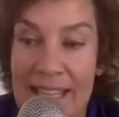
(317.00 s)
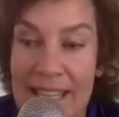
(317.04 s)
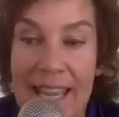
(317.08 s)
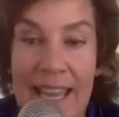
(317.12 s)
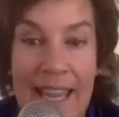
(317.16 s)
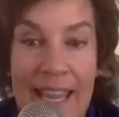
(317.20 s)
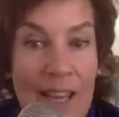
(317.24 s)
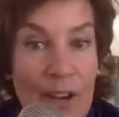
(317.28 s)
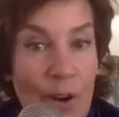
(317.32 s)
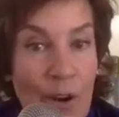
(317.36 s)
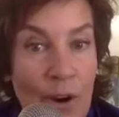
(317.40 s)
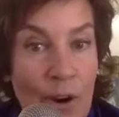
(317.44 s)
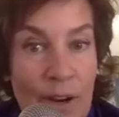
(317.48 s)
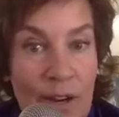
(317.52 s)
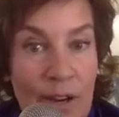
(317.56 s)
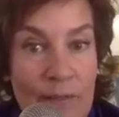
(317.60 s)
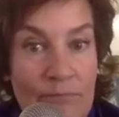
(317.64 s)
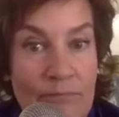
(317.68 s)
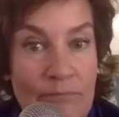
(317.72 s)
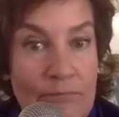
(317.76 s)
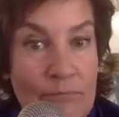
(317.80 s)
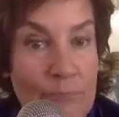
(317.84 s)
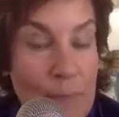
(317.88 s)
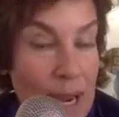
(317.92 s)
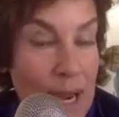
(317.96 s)
and our
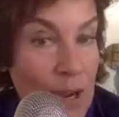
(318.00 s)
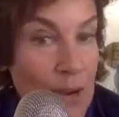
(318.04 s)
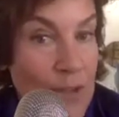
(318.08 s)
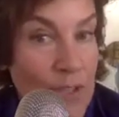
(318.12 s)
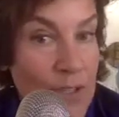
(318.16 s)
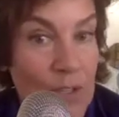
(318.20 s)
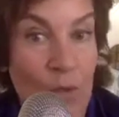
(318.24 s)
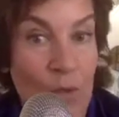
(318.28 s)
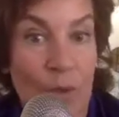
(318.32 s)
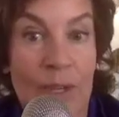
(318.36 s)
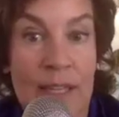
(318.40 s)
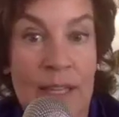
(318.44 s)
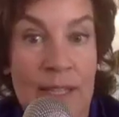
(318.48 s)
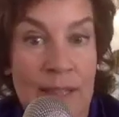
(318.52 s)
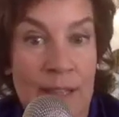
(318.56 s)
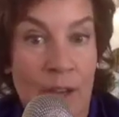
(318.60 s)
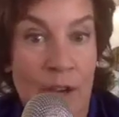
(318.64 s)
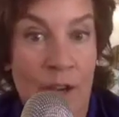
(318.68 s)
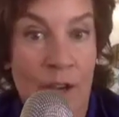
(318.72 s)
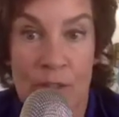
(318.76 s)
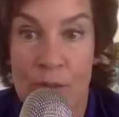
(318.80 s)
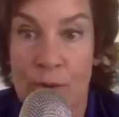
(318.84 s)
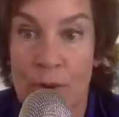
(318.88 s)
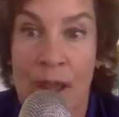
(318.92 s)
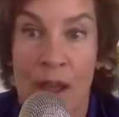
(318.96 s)
parents or
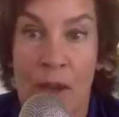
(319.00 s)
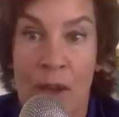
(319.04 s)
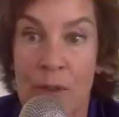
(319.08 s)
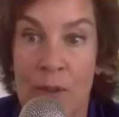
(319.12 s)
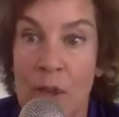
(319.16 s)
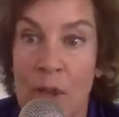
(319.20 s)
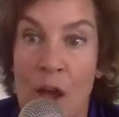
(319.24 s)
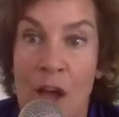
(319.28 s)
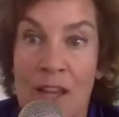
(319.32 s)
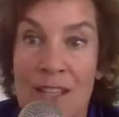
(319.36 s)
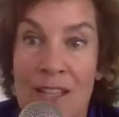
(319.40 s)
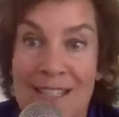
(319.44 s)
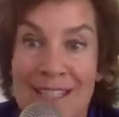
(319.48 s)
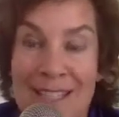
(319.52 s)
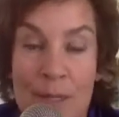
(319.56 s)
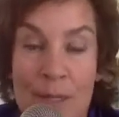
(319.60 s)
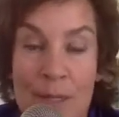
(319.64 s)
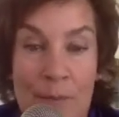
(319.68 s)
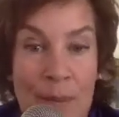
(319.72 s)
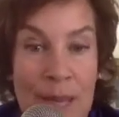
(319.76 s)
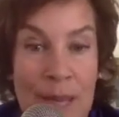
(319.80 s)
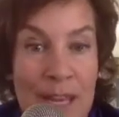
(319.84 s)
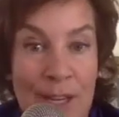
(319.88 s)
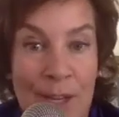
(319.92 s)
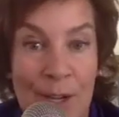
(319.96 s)
in-laws or outlaws,
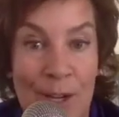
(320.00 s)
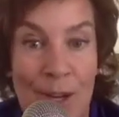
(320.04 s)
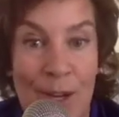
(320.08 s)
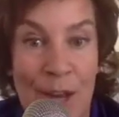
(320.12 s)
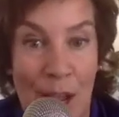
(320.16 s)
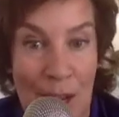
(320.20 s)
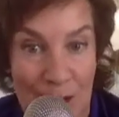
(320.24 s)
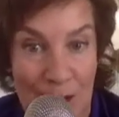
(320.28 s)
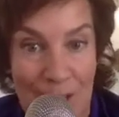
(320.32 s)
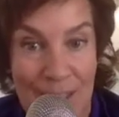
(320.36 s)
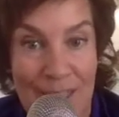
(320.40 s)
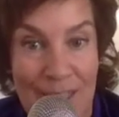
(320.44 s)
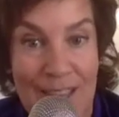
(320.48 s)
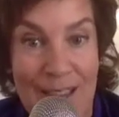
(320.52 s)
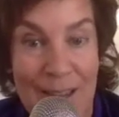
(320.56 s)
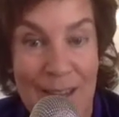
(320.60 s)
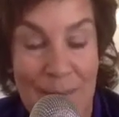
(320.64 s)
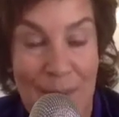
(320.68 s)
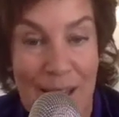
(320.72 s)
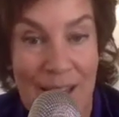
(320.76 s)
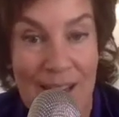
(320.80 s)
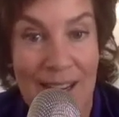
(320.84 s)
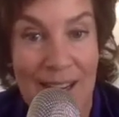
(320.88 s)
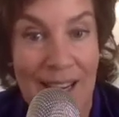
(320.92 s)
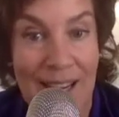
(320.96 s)
depending on how you think
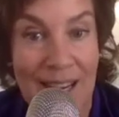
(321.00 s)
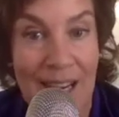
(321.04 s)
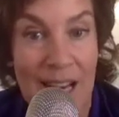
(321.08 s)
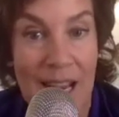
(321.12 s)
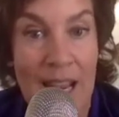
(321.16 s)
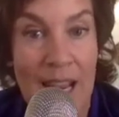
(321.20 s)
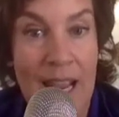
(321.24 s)
about it.